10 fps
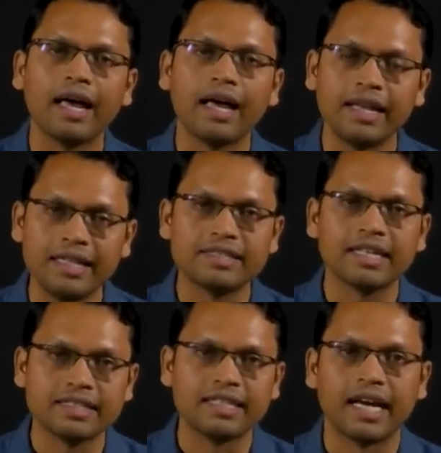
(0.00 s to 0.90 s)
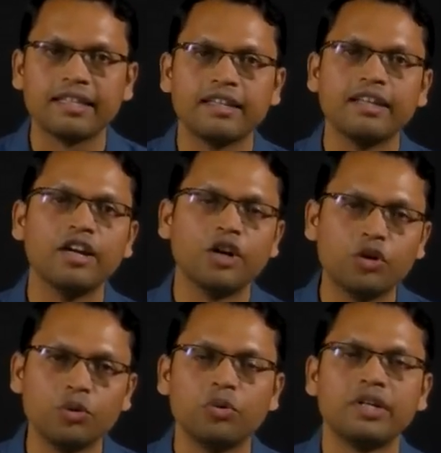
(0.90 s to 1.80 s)
and insights gathered
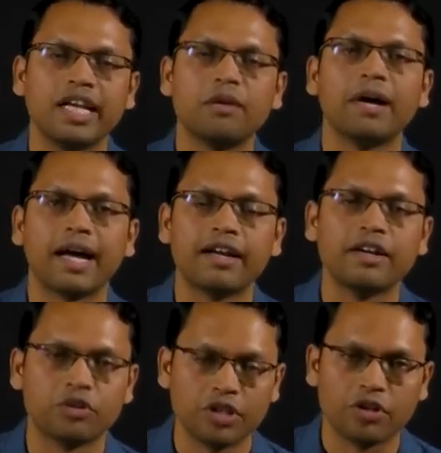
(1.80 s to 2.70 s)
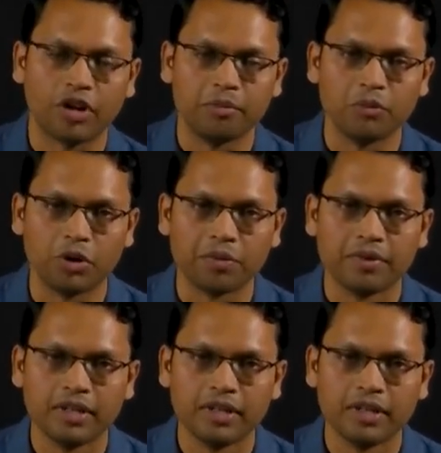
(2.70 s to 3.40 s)
to take back to the drawing board.